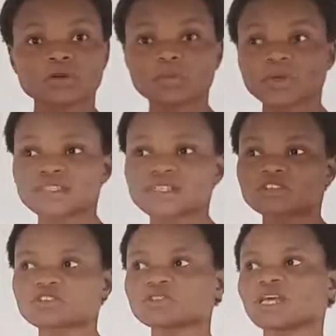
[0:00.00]

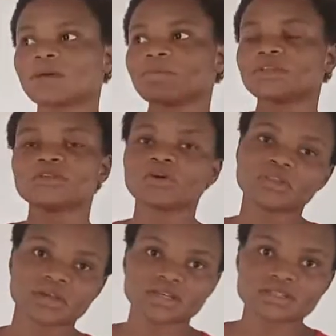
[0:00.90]
compensation, and many
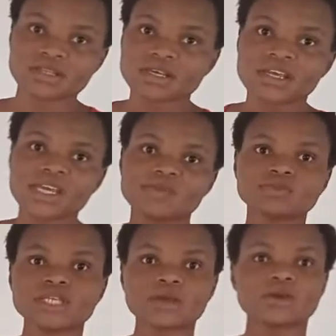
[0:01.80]
others.
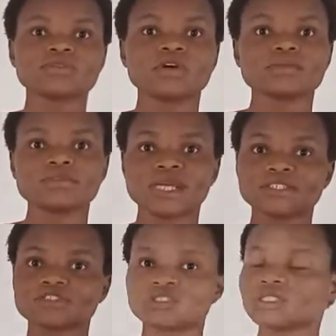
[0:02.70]
Even error of double
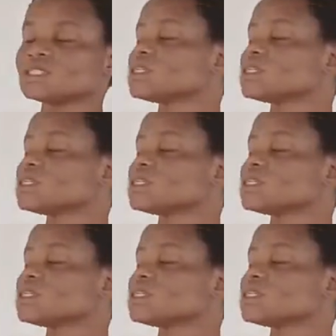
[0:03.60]
entry.